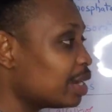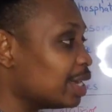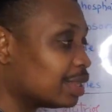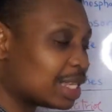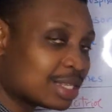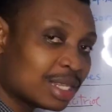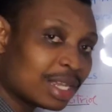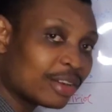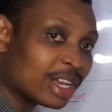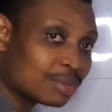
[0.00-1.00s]

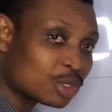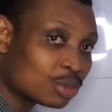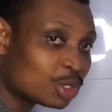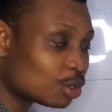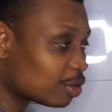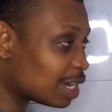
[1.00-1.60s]
intestinal reabsorption of